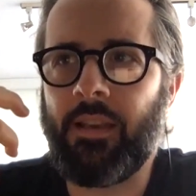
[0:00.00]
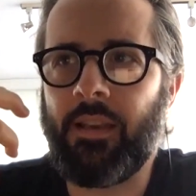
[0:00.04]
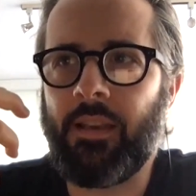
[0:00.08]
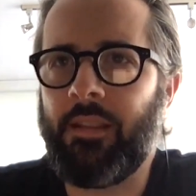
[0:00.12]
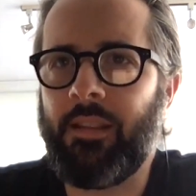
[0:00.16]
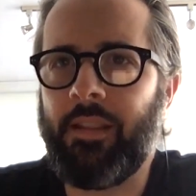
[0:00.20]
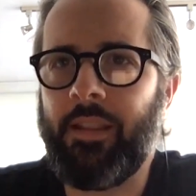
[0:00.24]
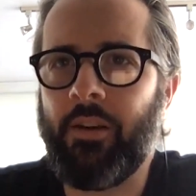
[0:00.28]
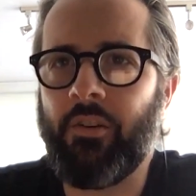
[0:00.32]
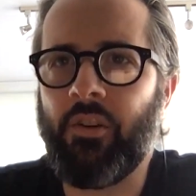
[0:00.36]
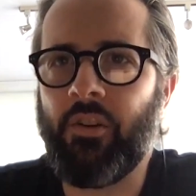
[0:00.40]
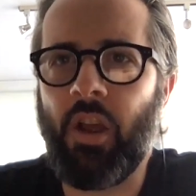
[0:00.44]

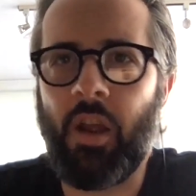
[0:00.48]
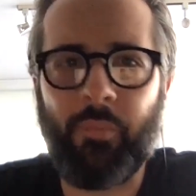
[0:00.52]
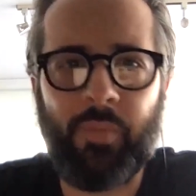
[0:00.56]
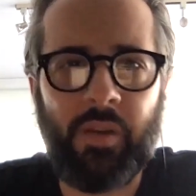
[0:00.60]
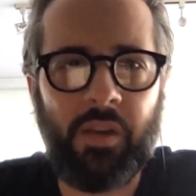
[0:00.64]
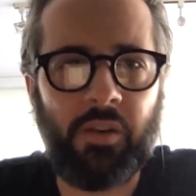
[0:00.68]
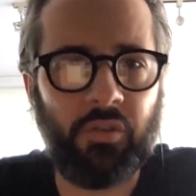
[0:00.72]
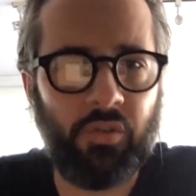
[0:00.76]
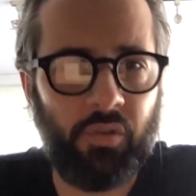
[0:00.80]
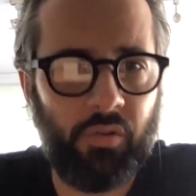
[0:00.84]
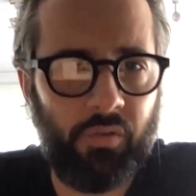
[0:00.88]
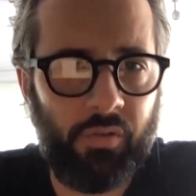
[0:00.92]
they're not
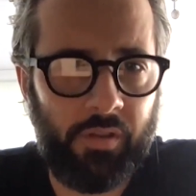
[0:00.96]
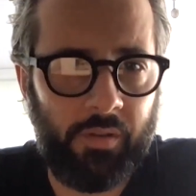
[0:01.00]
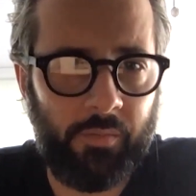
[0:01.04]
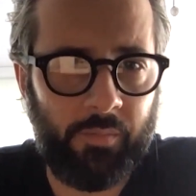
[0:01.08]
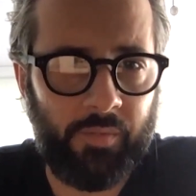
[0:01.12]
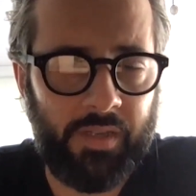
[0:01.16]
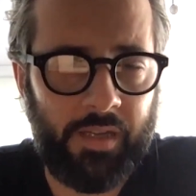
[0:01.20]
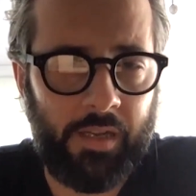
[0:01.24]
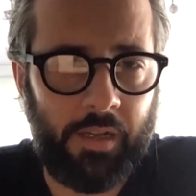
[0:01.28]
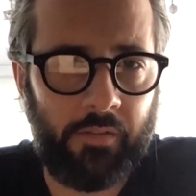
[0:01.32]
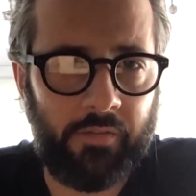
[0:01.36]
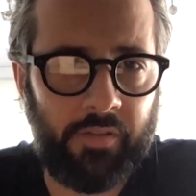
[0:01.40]
being true to
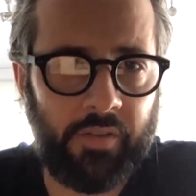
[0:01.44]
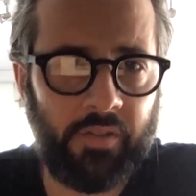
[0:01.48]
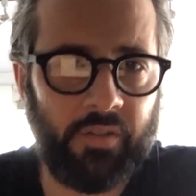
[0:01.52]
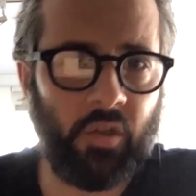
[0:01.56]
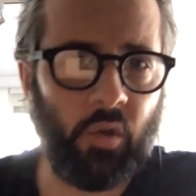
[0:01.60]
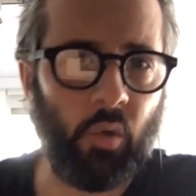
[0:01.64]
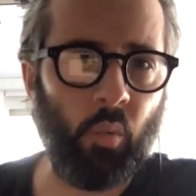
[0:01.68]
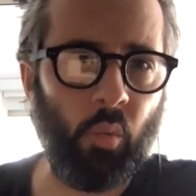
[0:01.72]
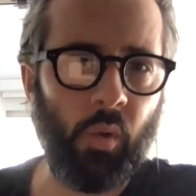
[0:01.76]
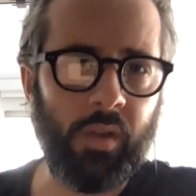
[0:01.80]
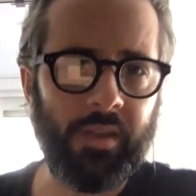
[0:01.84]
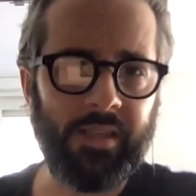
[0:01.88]
themselves. And so
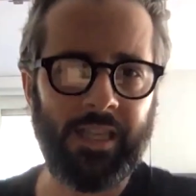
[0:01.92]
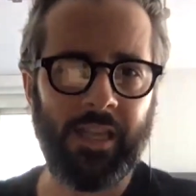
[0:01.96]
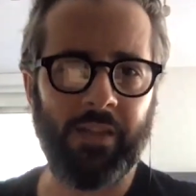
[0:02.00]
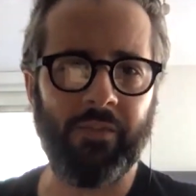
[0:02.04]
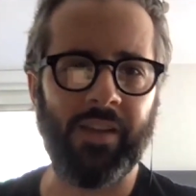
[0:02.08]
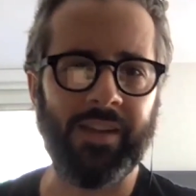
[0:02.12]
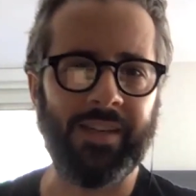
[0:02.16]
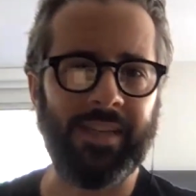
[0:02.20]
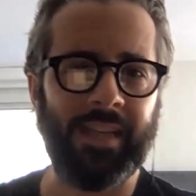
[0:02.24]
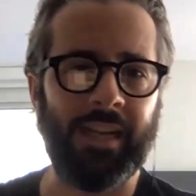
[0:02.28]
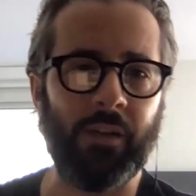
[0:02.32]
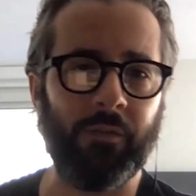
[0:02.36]
once they've
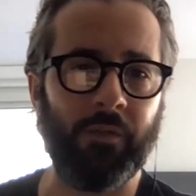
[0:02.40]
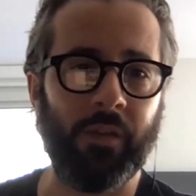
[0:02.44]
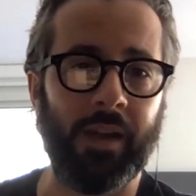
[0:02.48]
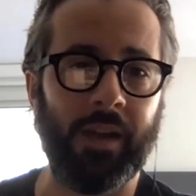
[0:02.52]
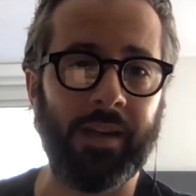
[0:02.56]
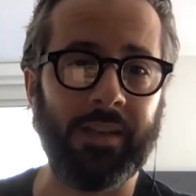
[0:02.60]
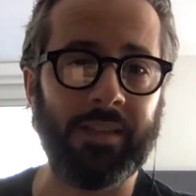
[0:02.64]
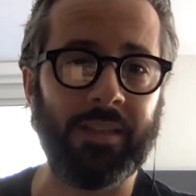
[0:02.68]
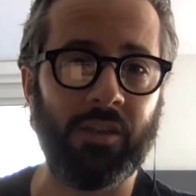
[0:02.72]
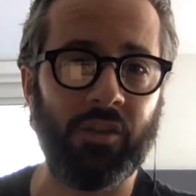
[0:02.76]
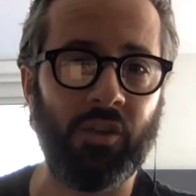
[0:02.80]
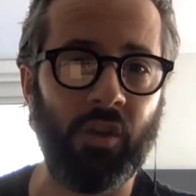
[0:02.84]
identified
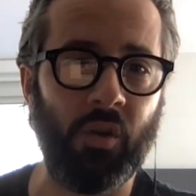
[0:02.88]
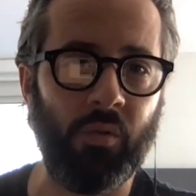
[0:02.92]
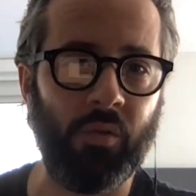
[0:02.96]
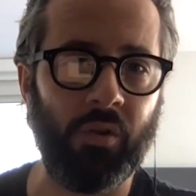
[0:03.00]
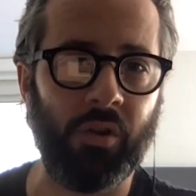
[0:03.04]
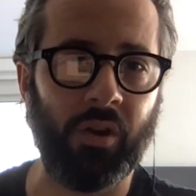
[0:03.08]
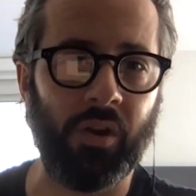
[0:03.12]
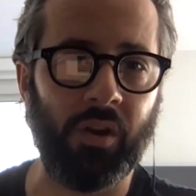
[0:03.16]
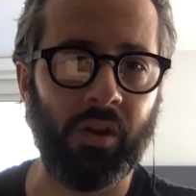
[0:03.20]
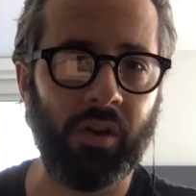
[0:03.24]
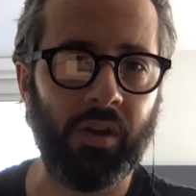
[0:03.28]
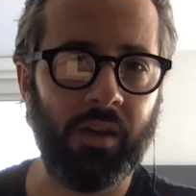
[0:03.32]
as a
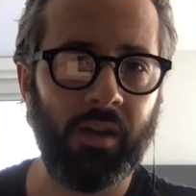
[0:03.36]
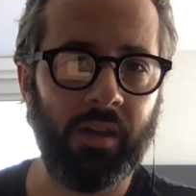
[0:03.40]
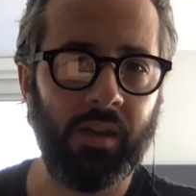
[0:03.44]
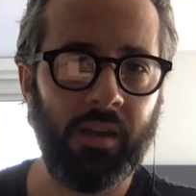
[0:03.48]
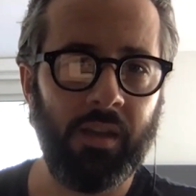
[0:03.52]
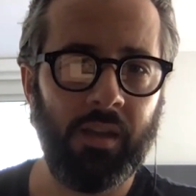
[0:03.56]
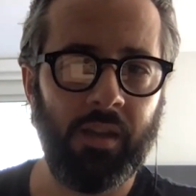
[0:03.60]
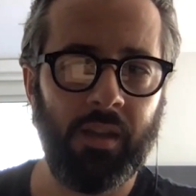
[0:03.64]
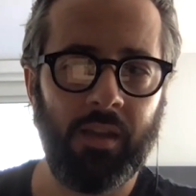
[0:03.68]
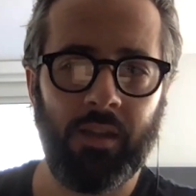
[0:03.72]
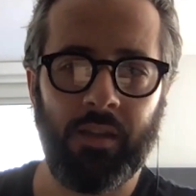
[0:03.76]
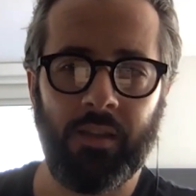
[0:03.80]
donor,
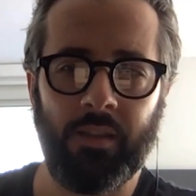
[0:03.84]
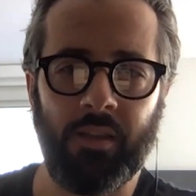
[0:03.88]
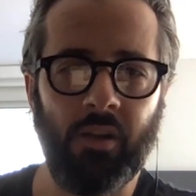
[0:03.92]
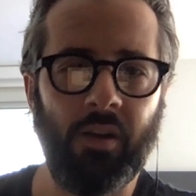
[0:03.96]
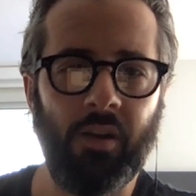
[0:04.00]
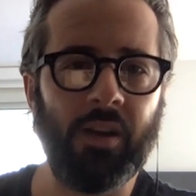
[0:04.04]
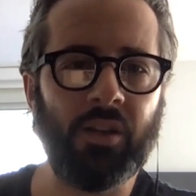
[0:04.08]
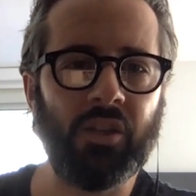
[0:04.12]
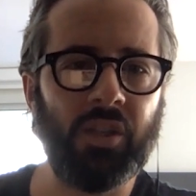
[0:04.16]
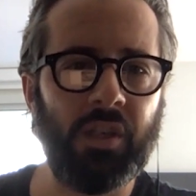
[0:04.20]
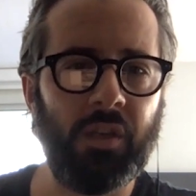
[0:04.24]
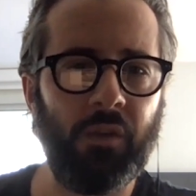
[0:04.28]
they're
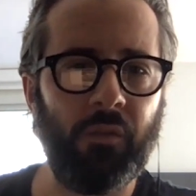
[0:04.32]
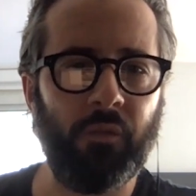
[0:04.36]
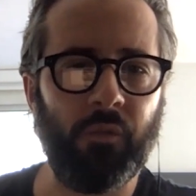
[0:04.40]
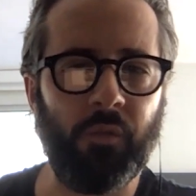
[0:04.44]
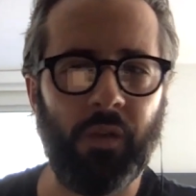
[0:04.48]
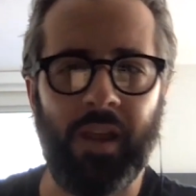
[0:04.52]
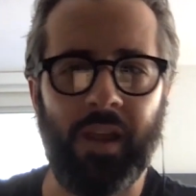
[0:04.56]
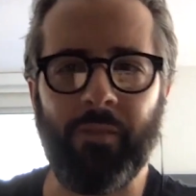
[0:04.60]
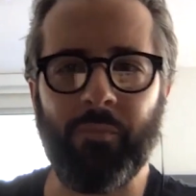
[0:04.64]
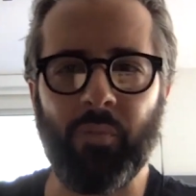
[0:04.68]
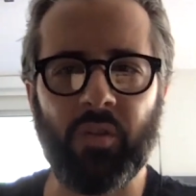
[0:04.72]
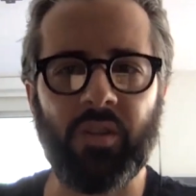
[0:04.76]
actually
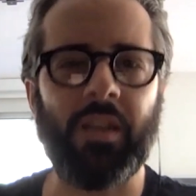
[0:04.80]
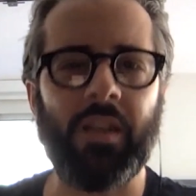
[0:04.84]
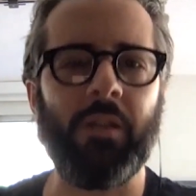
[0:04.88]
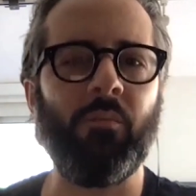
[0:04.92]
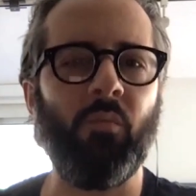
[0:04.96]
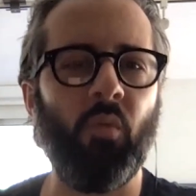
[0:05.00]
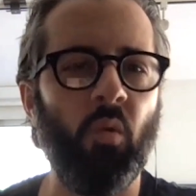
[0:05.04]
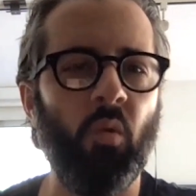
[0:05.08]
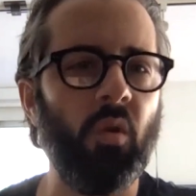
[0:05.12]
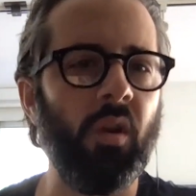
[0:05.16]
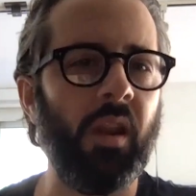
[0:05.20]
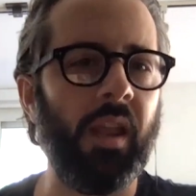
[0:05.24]
5%
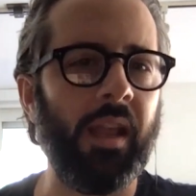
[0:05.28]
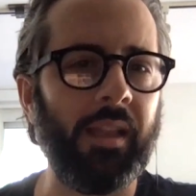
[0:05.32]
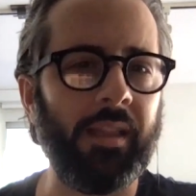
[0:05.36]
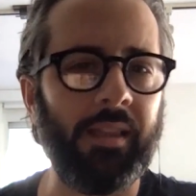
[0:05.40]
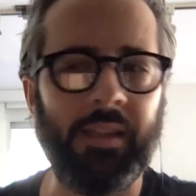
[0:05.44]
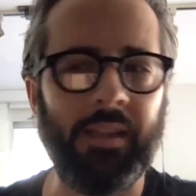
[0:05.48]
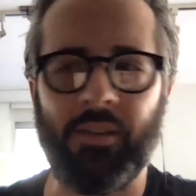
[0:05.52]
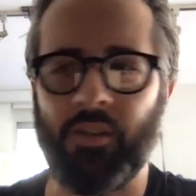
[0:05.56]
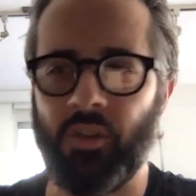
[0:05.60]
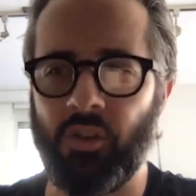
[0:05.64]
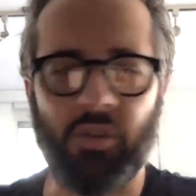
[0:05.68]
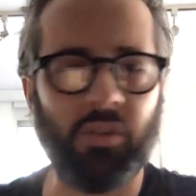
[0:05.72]
more
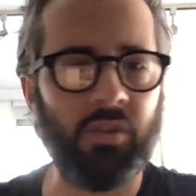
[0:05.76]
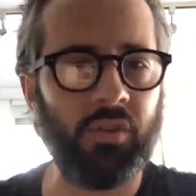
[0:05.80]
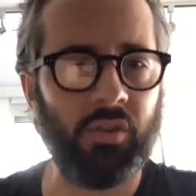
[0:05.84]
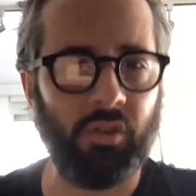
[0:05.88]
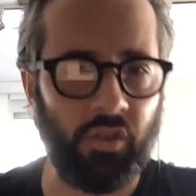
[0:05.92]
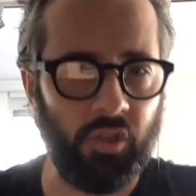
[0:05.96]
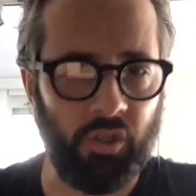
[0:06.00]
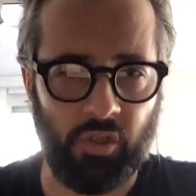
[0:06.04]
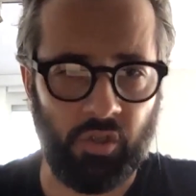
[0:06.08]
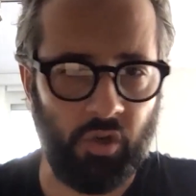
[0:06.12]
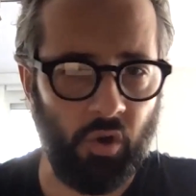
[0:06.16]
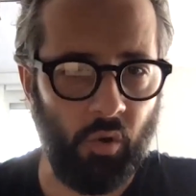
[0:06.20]
likely to
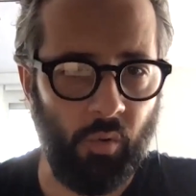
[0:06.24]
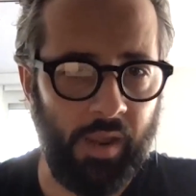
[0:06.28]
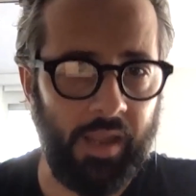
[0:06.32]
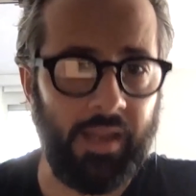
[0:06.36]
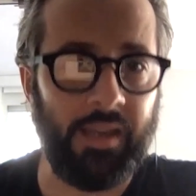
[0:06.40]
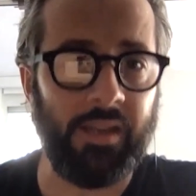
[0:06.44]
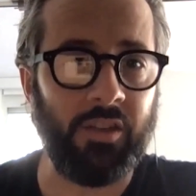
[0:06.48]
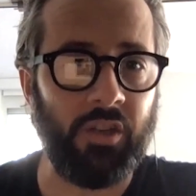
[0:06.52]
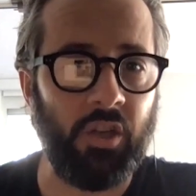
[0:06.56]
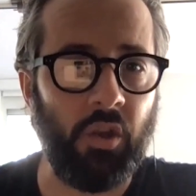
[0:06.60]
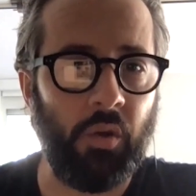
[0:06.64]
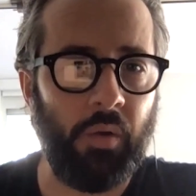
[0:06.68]
go ahead
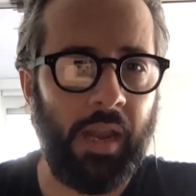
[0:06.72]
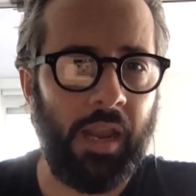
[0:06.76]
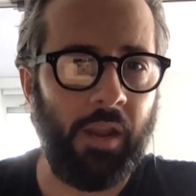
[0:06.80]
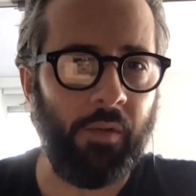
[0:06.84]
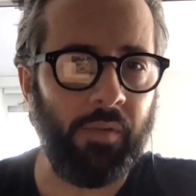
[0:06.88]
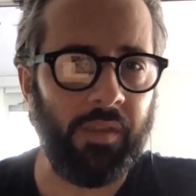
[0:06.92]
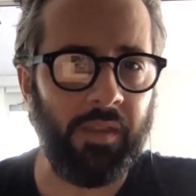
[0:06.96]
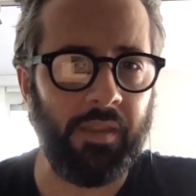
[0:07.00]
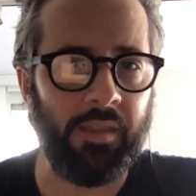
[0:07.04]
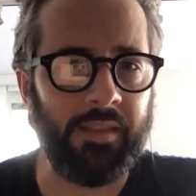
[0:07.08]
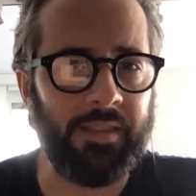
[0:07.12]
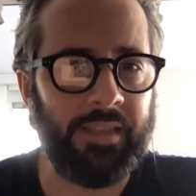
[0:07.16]
and donate
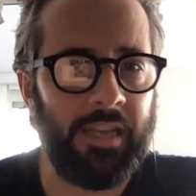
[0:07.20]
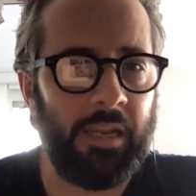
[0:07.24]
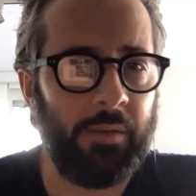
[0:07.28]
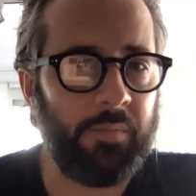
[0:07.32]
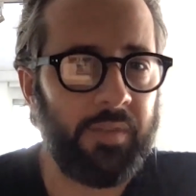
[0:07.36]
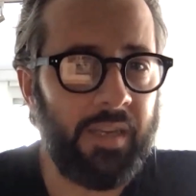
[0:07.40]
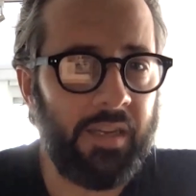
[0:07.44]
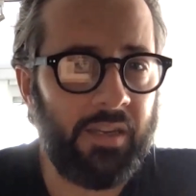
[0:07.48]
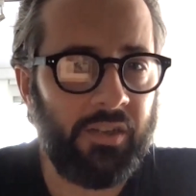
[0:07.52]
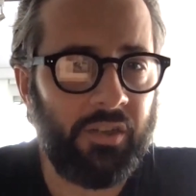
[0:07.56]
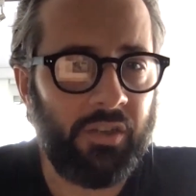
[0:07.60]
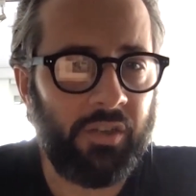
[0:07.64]
within the same
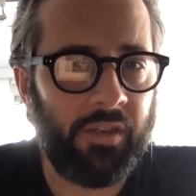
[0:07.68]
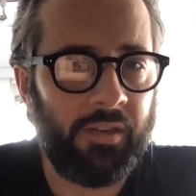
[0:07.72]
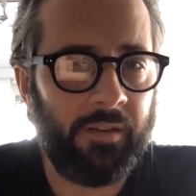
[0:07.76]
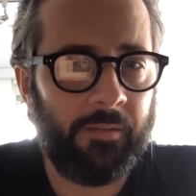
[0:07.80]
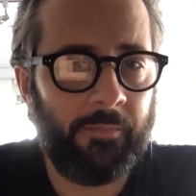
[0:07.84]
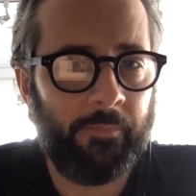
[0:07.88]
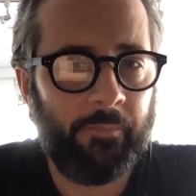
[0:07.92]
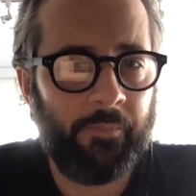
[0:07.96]
session.